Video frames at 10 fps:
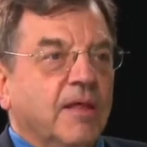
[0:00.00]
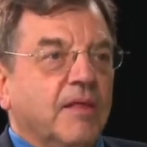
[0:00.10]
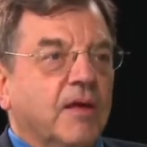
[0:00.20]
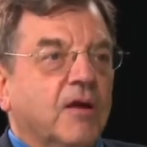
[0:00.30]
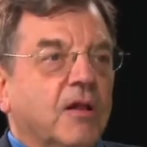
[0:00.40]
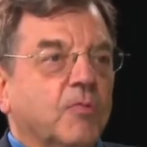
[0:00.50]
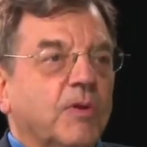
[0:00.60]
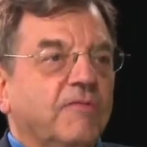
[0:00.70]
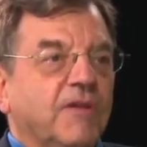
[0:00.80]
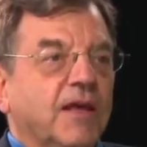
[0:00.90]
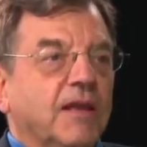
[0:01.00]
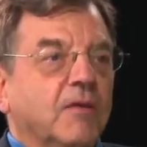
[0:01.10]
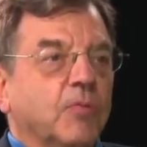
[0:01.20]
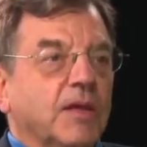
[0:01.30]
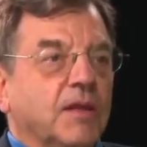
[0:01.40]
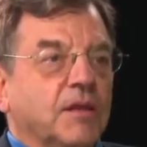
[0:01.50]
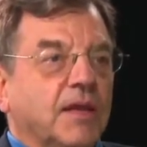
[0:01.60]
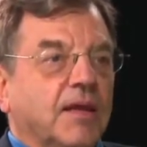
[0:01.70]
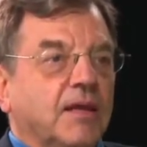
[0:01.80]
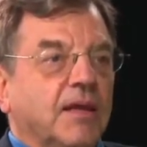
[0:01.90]
They call reflating real
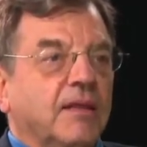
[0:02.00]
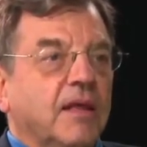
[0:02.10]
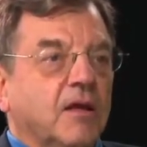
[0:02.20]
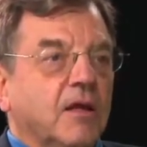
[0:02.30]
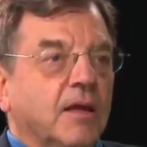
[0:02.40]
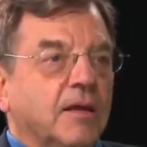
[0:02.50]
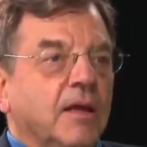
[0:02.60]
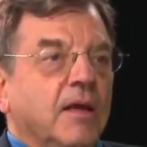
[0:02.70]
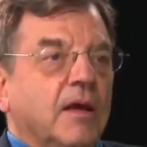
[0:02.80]
estate, and they call it